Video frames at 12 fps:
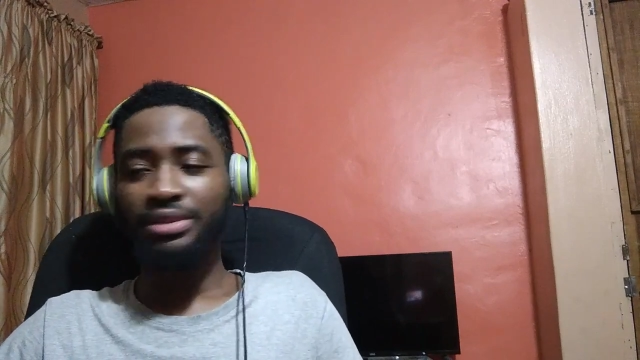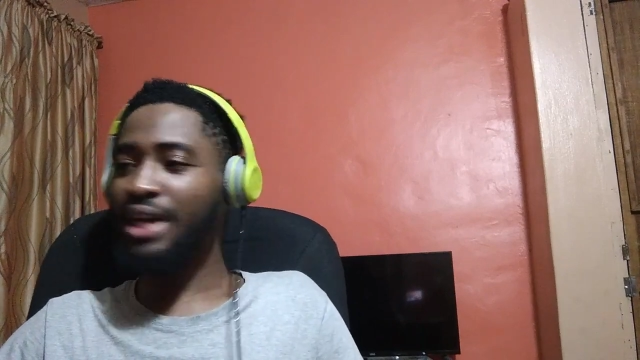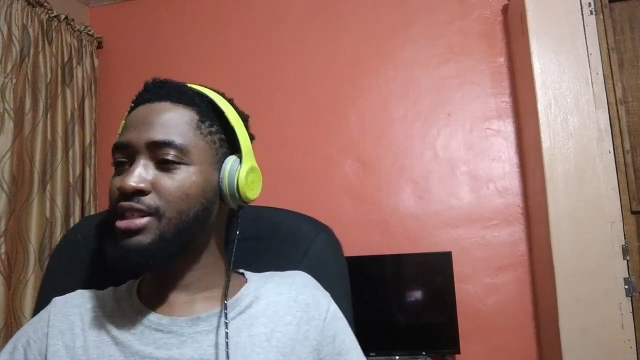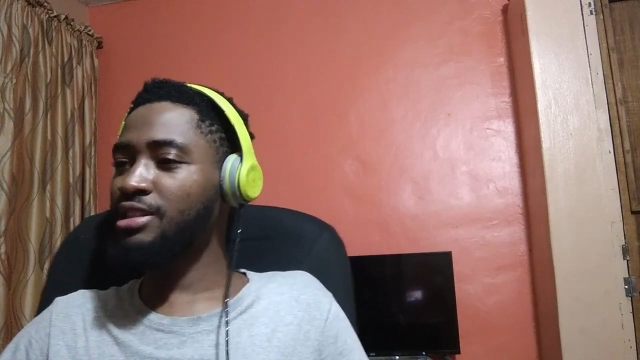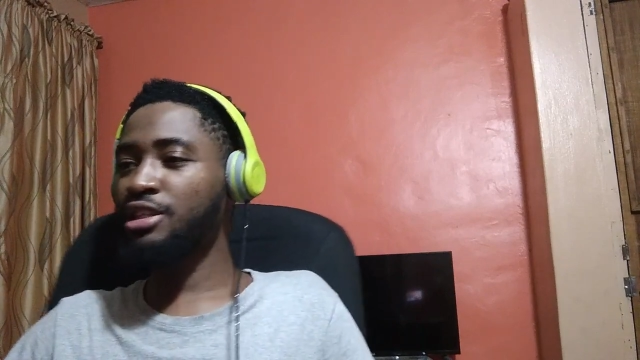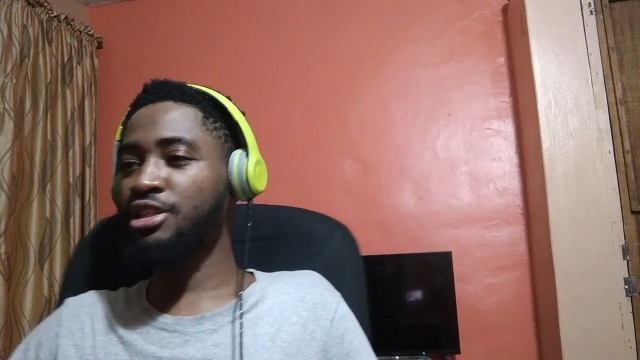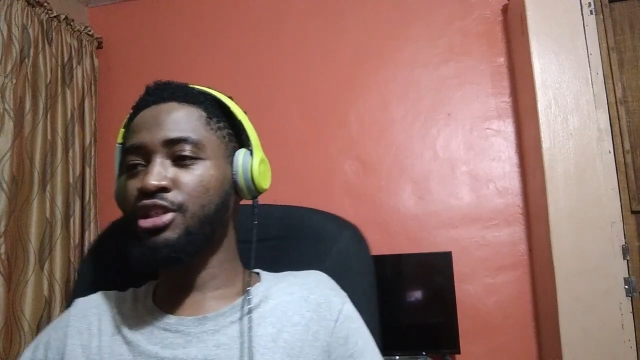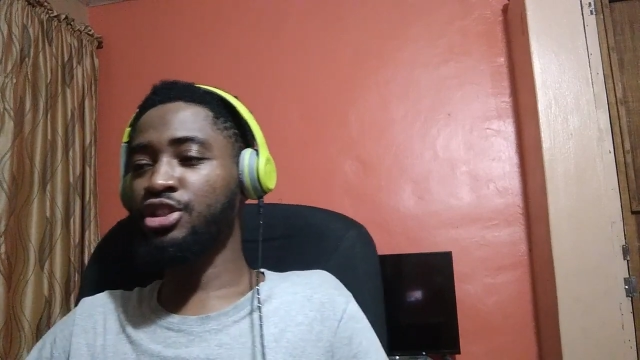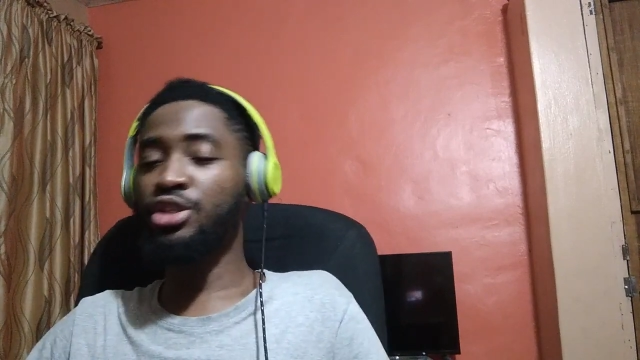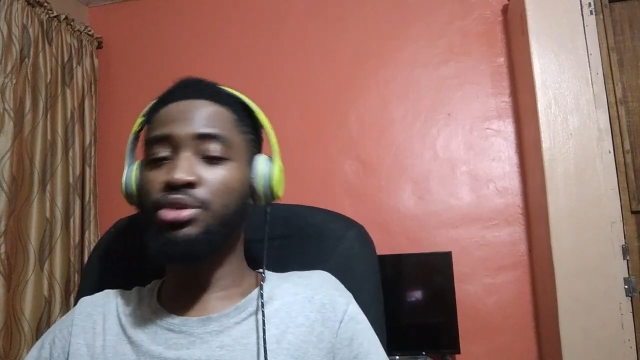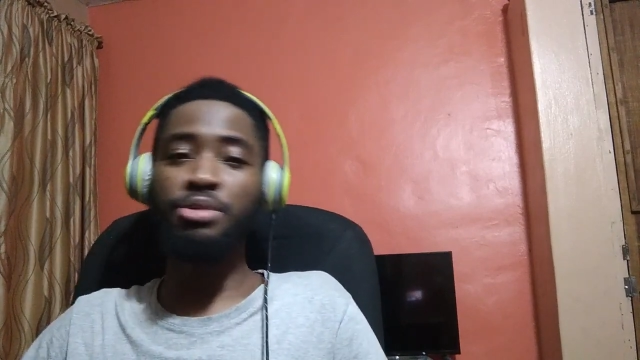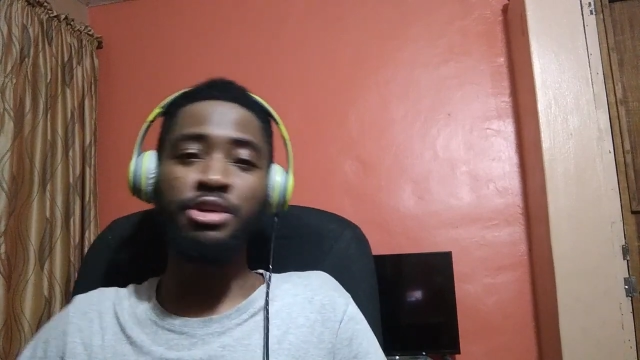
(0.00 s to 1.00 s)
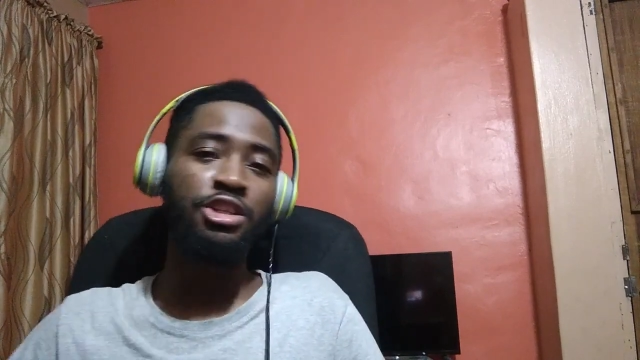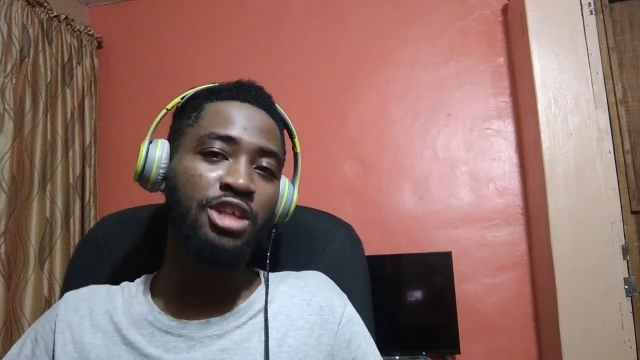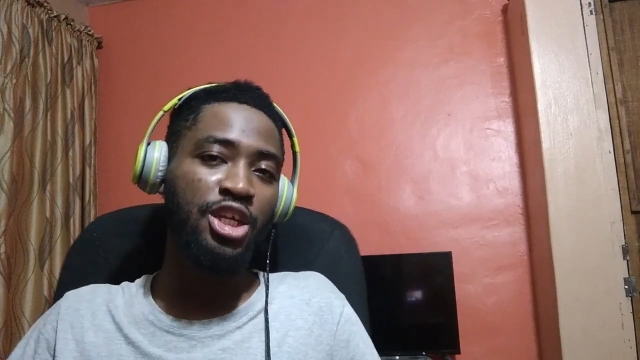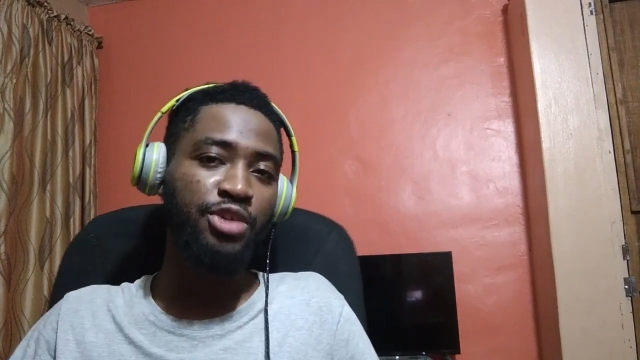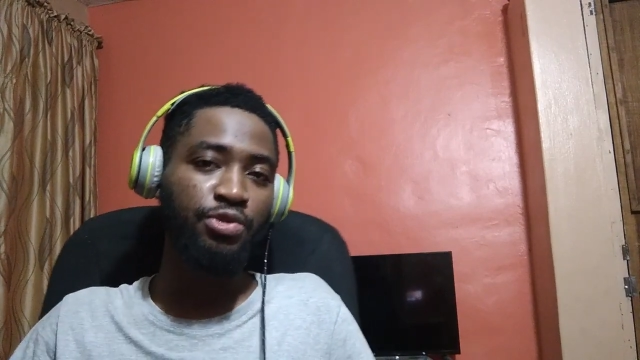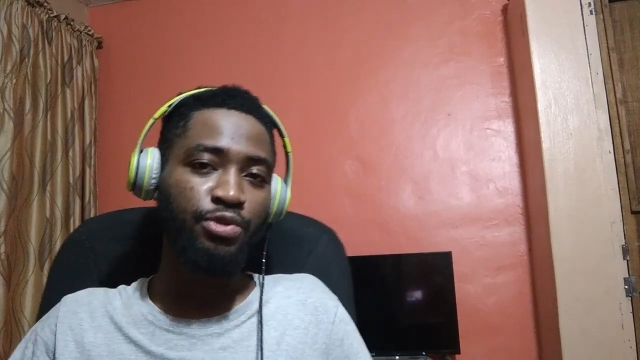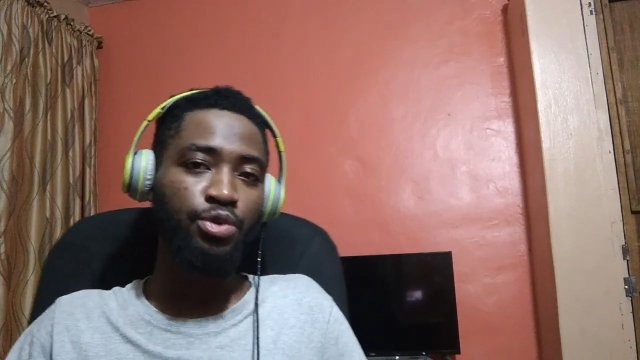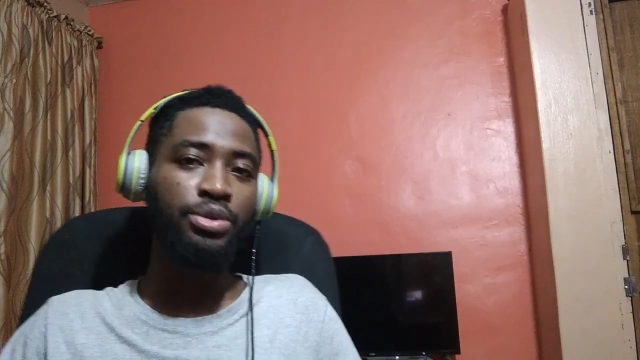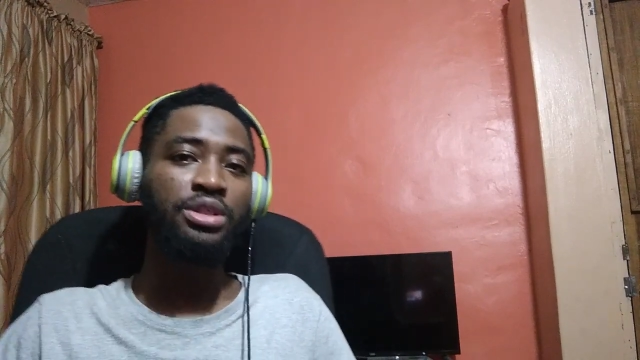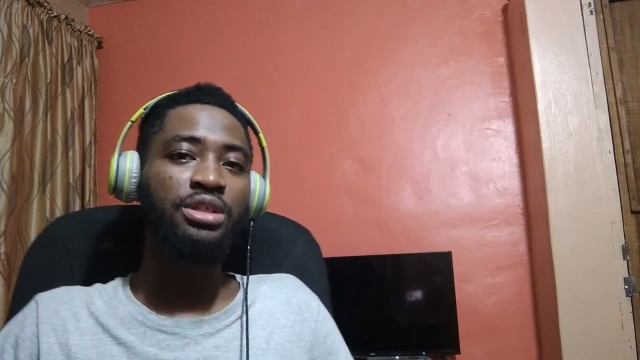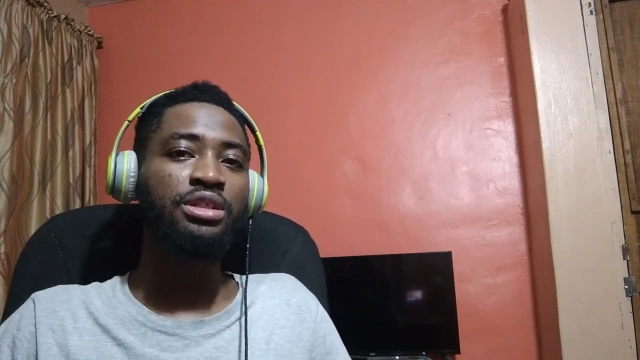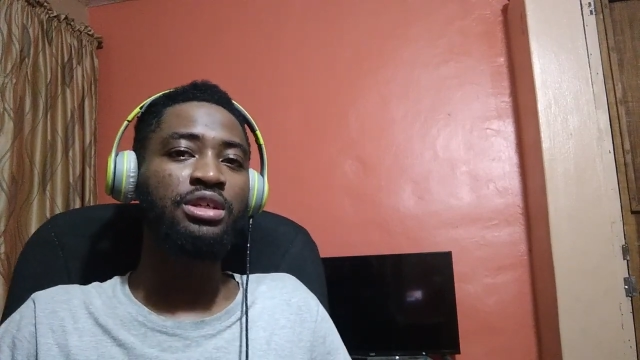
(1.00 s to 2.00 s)
that's it, ladies and gentlemen. Thanks for
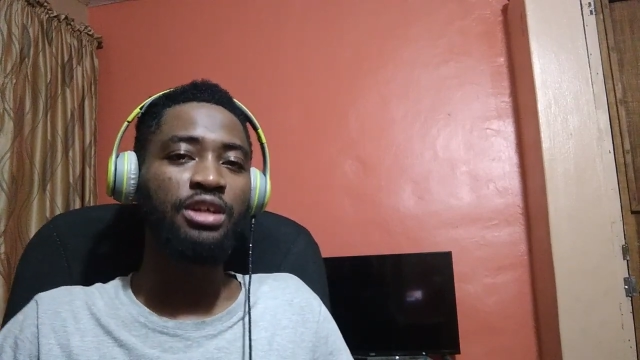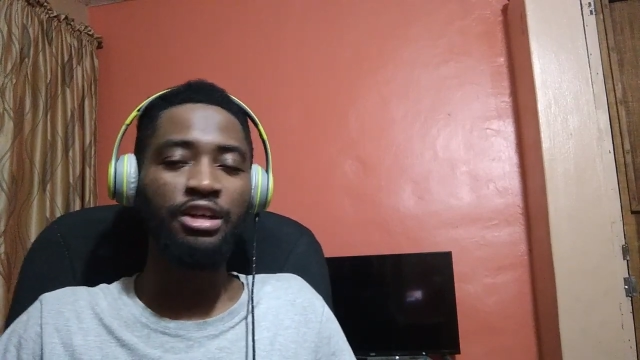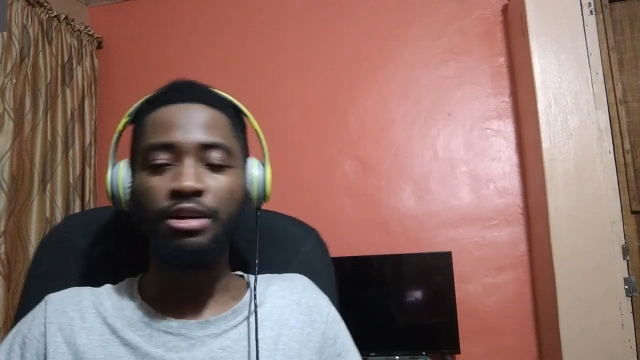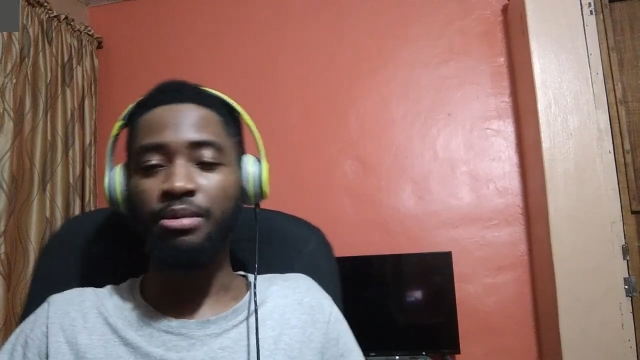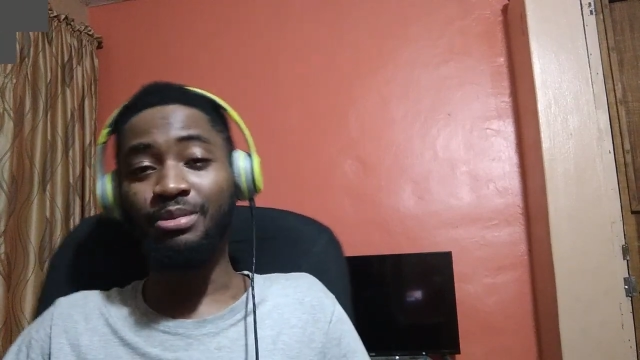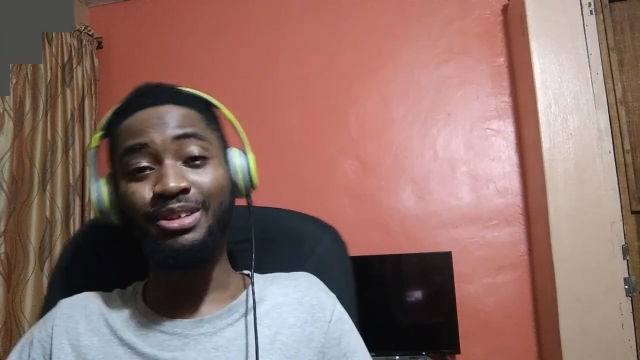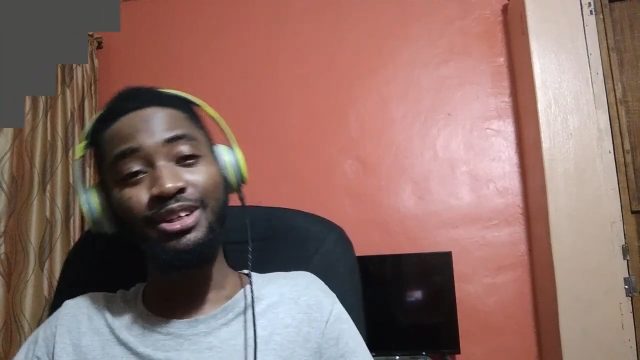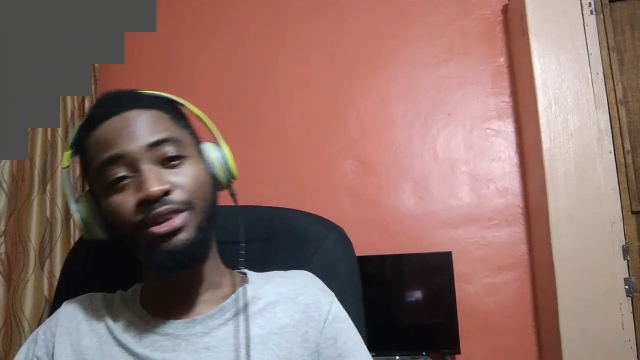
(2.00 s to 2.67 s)
viewing. Um,